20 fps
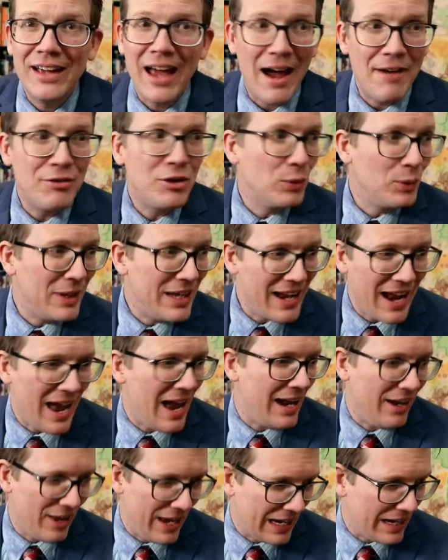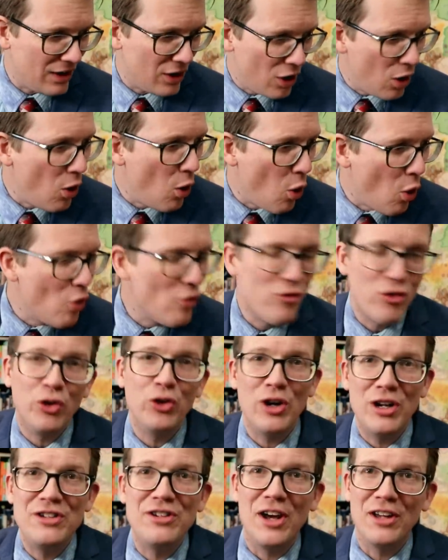after we had had like
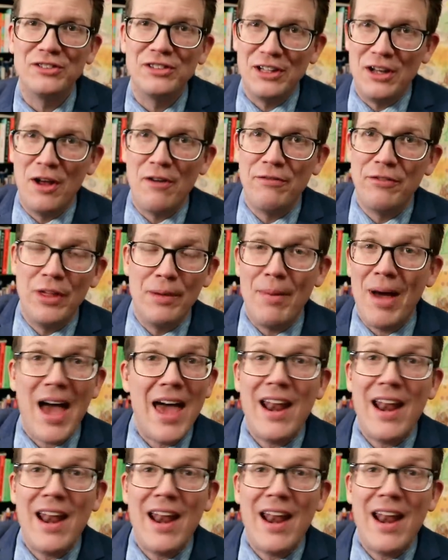over a dozen of them.